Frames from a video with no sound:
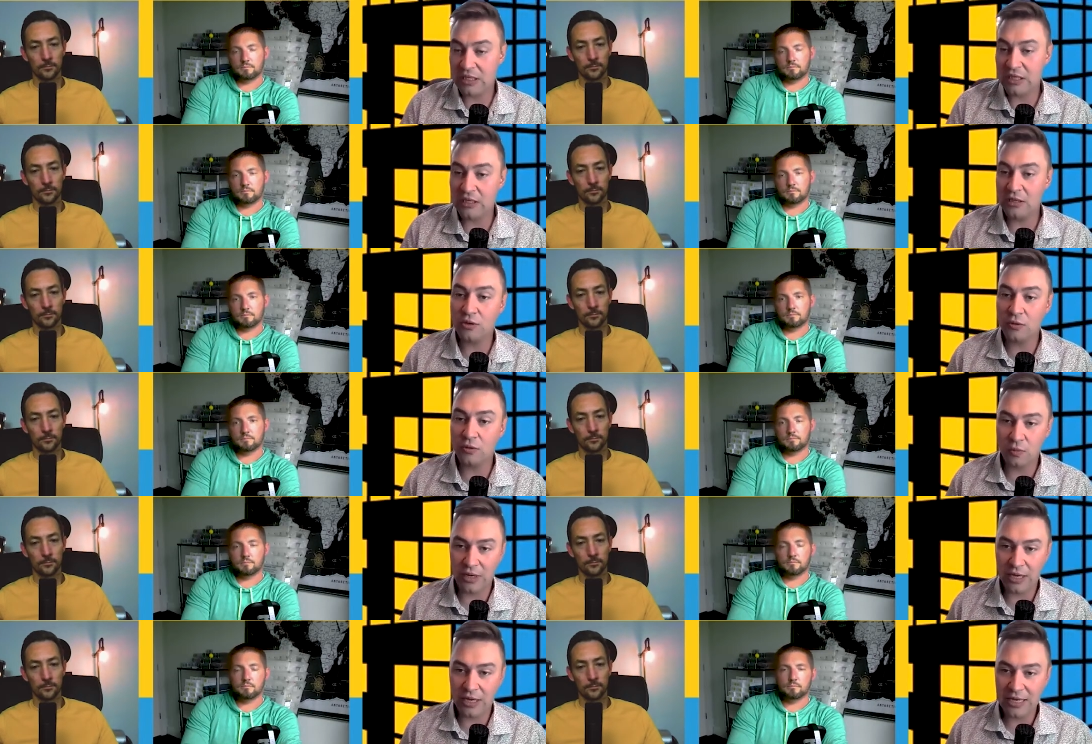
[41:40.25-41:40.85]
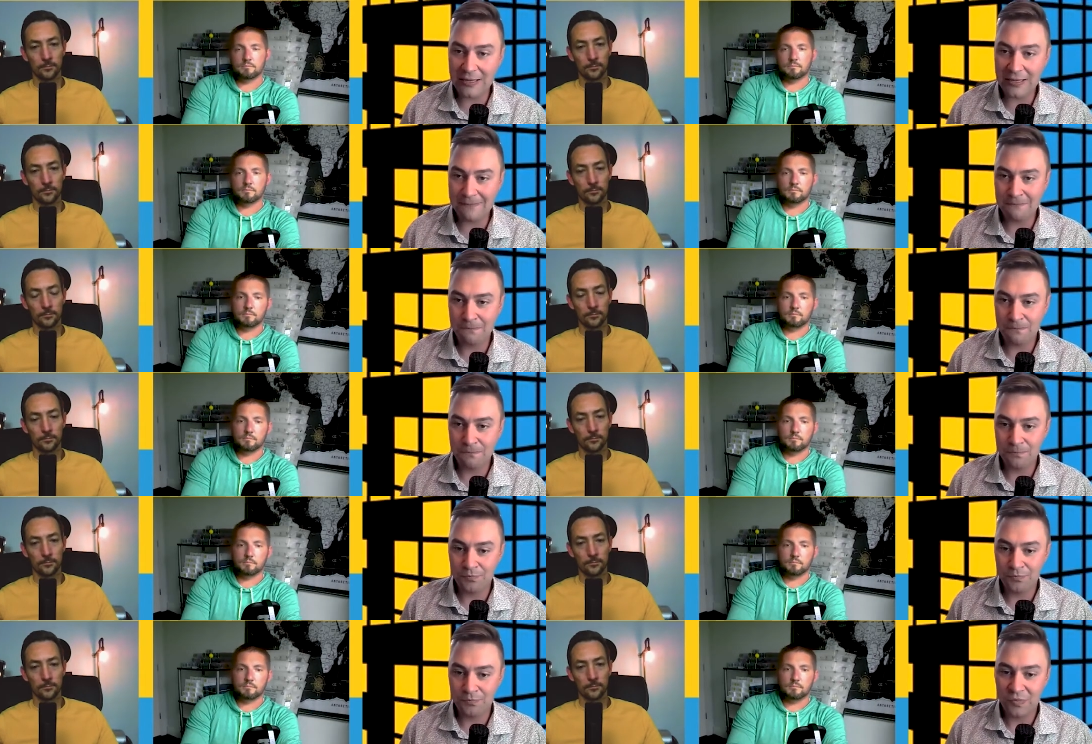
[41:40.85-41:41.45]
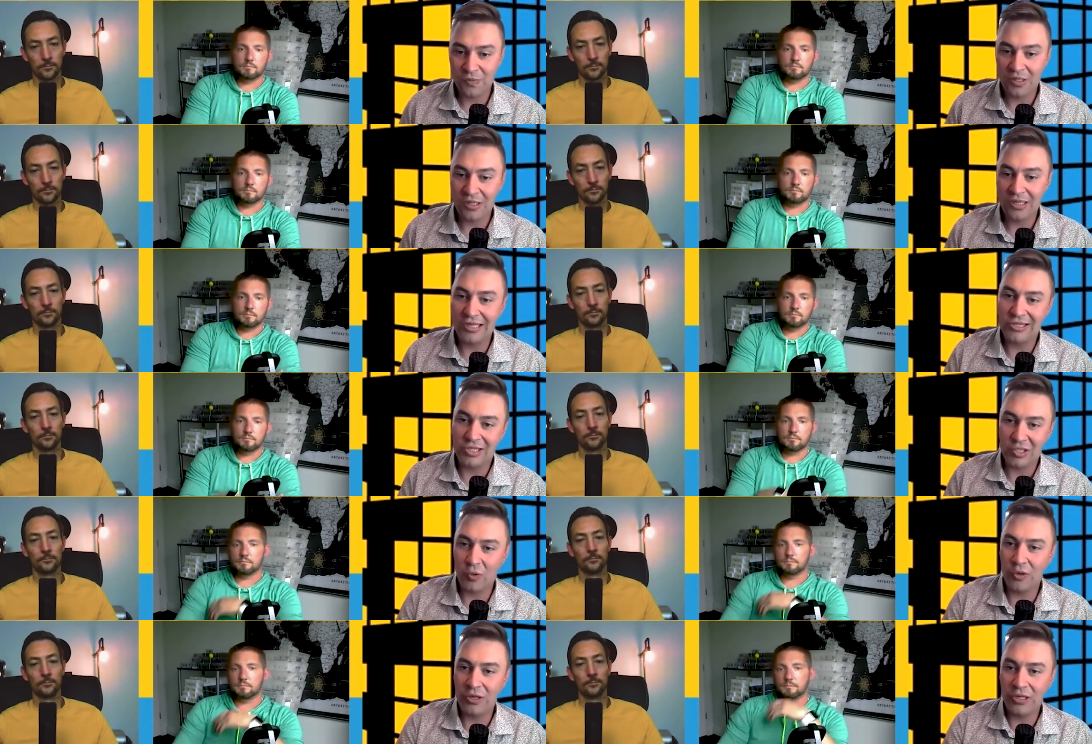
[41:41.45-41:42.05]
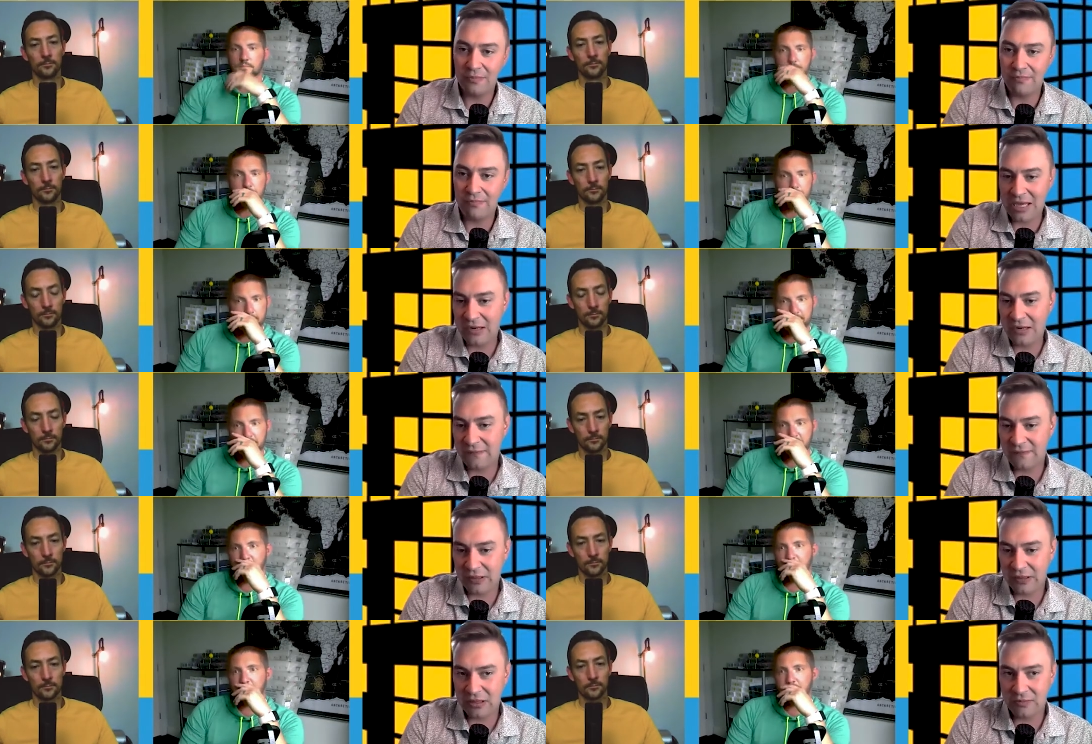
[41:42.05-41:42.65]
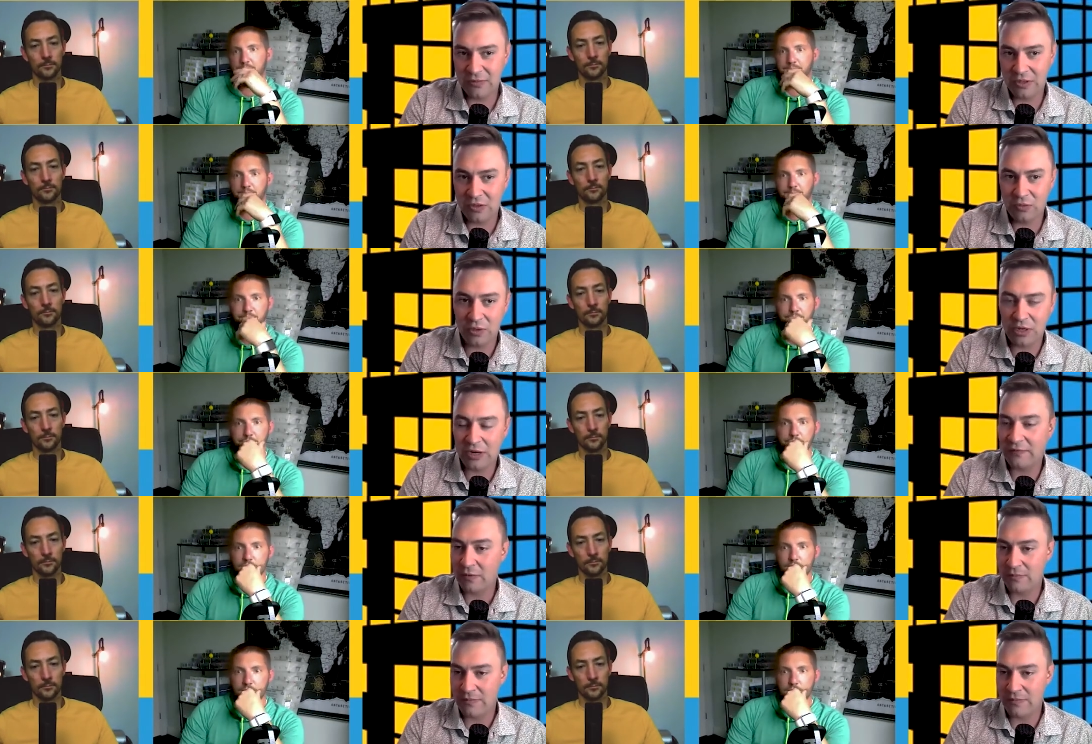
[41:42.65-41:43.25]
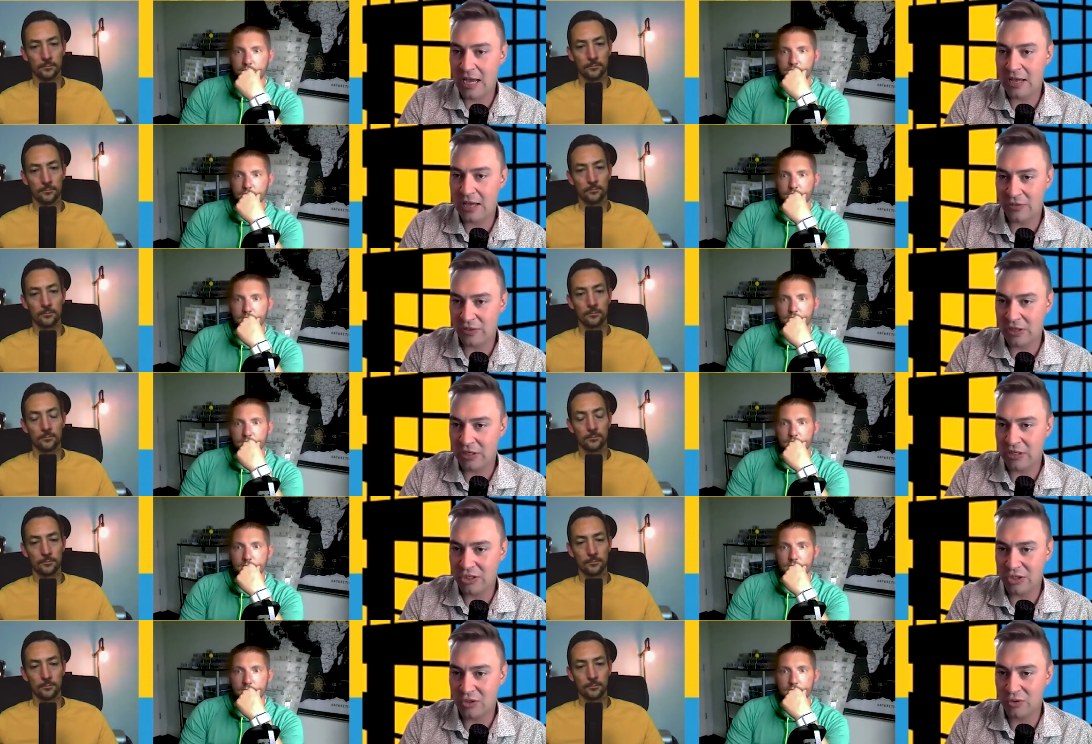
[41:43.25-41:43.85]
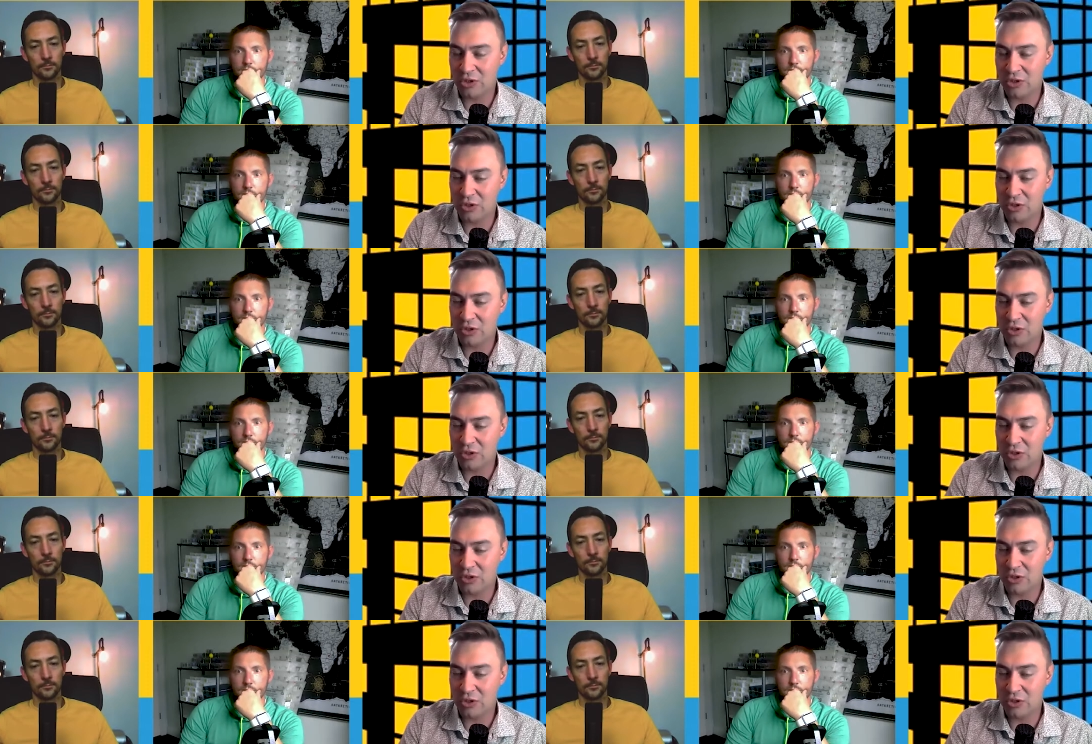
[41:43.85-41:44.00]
Speaker 1: Either way, it's going to benefit them in whatever path they do.